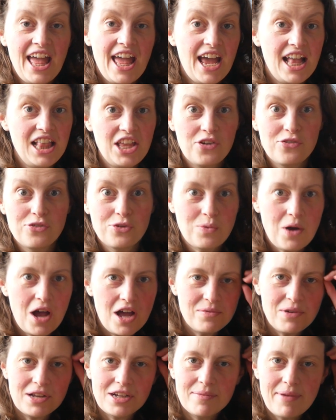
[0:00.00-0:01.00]
Hello
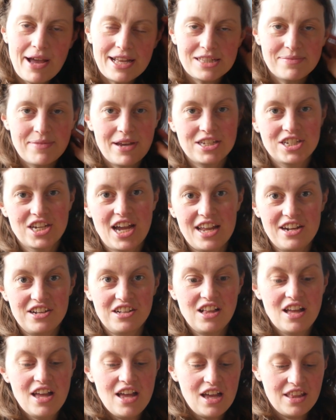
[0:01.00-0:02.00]
everyone, welcome back to my
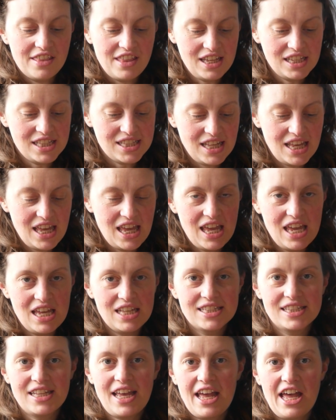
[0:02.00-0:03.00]
channel. This
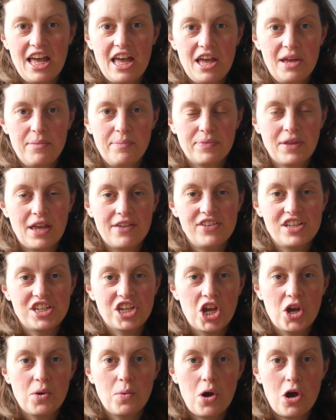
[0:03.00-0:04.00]
is a
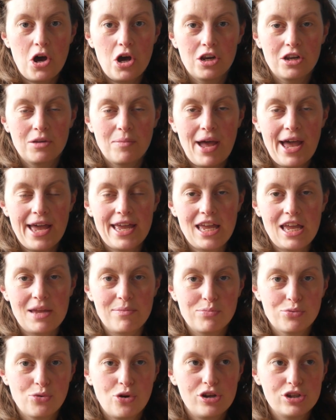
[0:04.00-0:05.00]
video on my
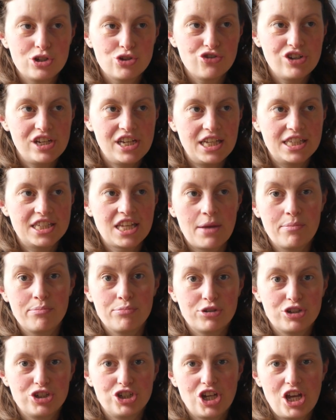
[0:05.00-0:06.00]
embroidery
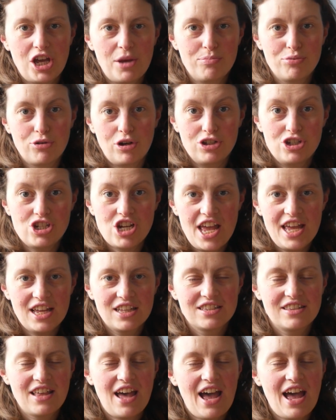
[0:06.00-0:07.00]
temperature
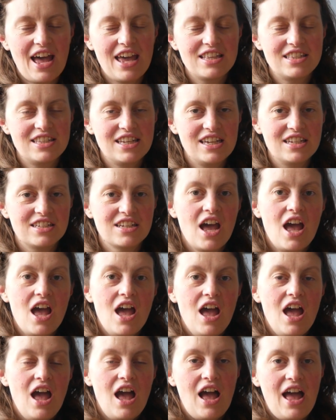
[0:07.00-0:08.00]
project that I did
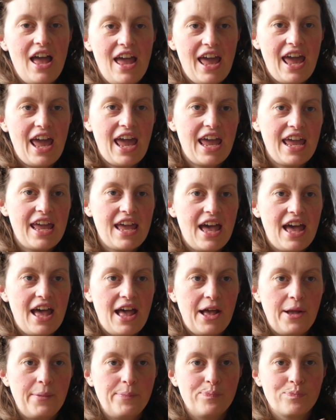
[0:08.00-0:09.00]

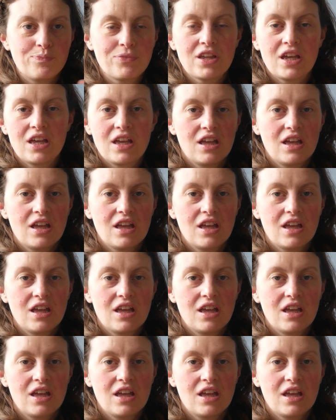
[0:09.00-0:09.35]
an